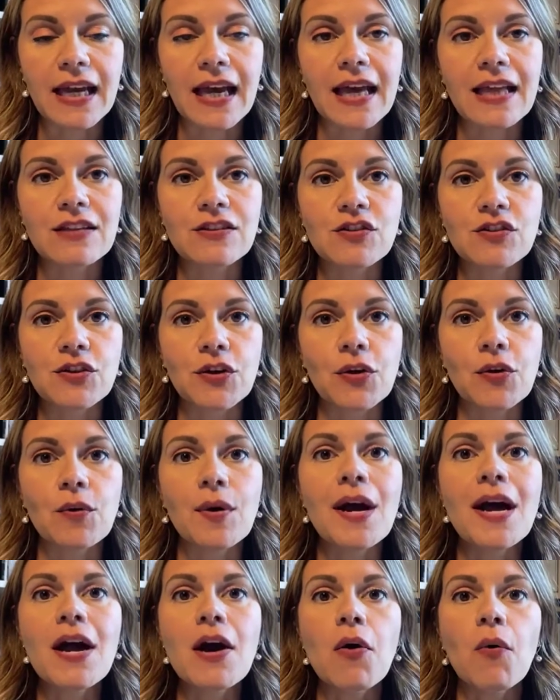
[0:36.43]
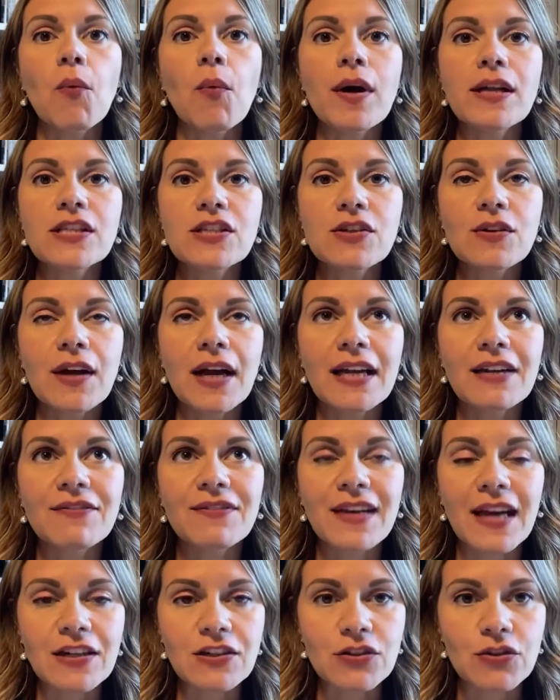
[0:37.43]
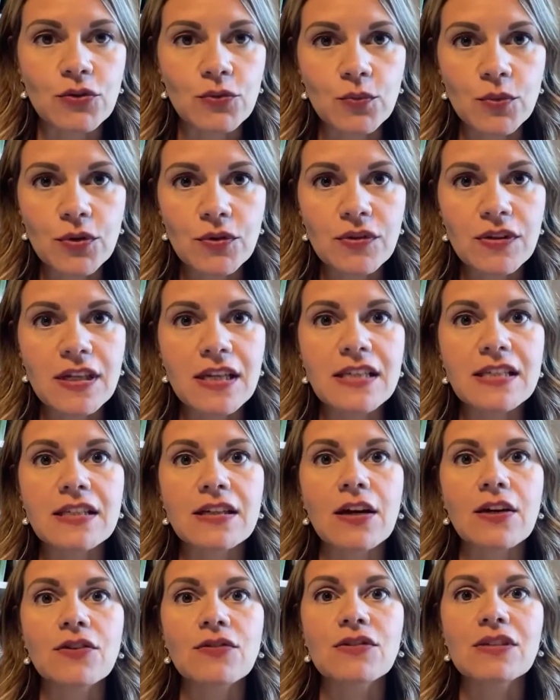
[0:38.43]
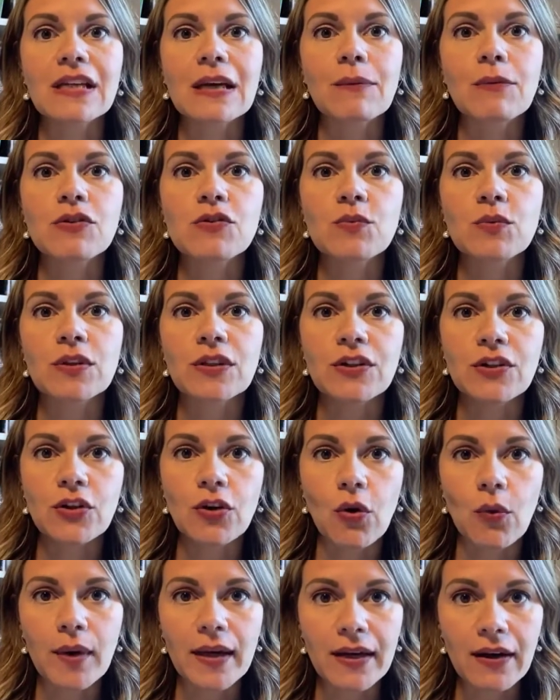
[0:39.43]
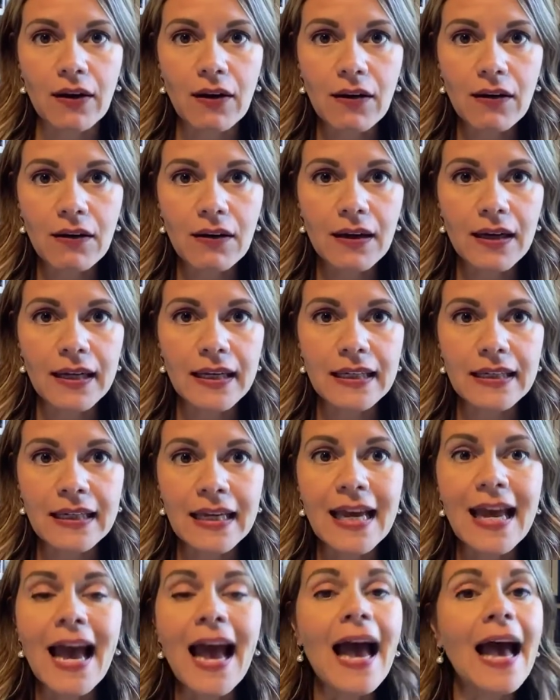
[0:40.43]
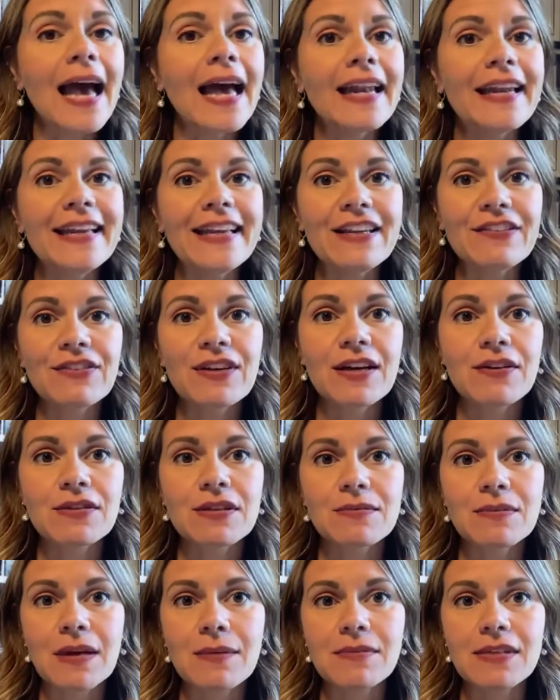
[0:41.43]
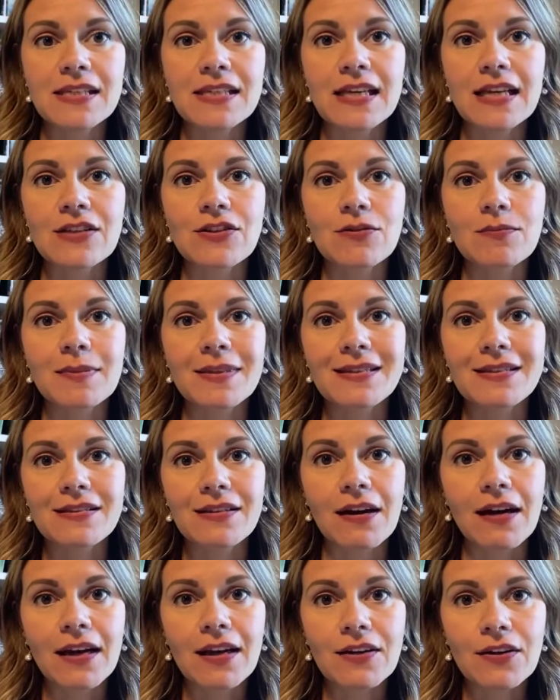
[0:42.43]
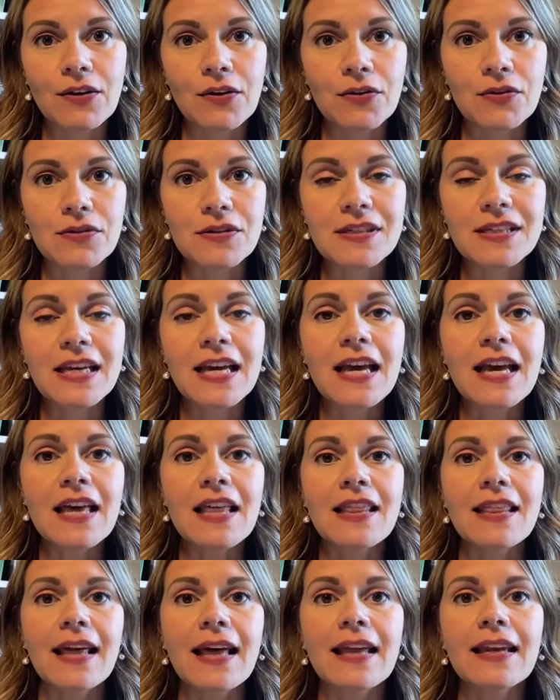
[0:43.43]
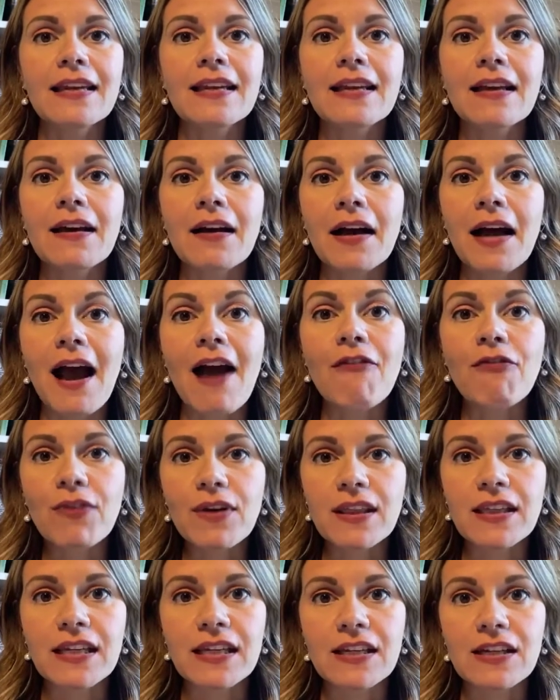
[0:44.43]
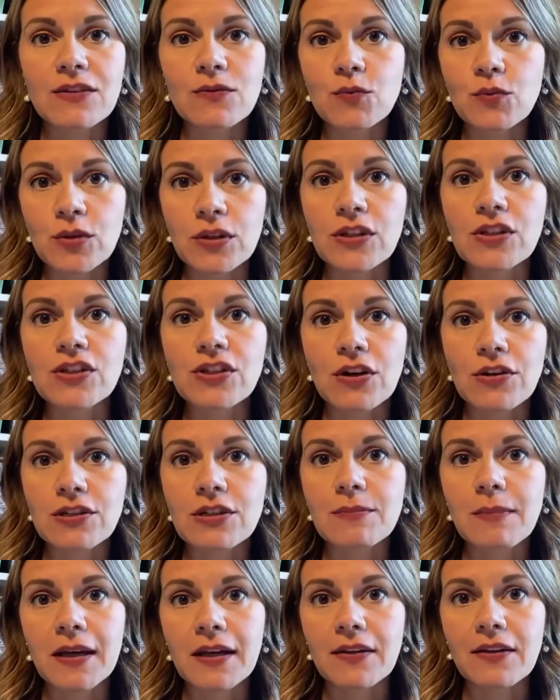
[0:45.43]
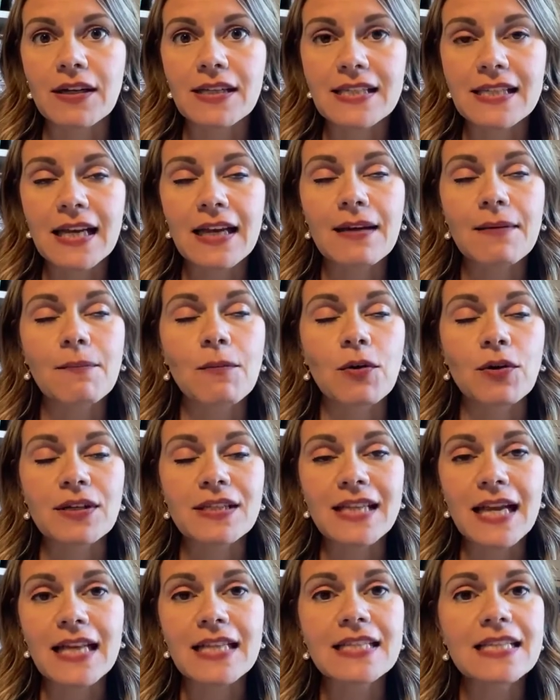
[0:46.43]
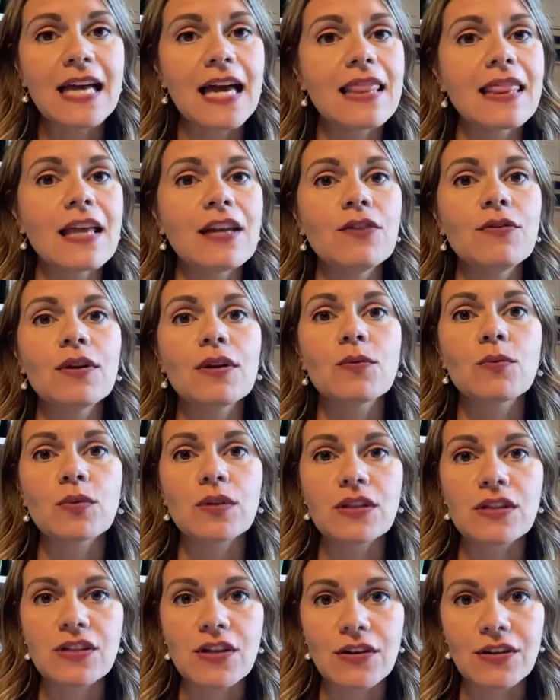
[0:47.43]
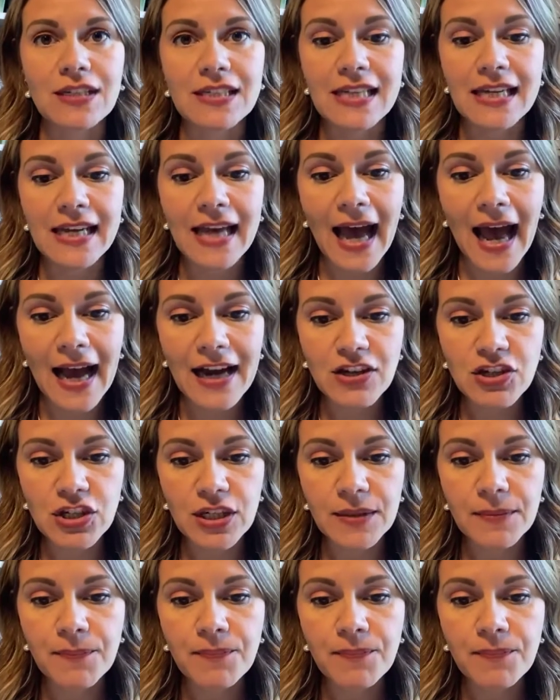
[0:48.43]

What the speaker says: And so once you kind of get to the root of this and understand what's really going on, and even how sometimes these kids are misdiagnosed, then everything can really start to make a lot more sense, and then you can really start to take action.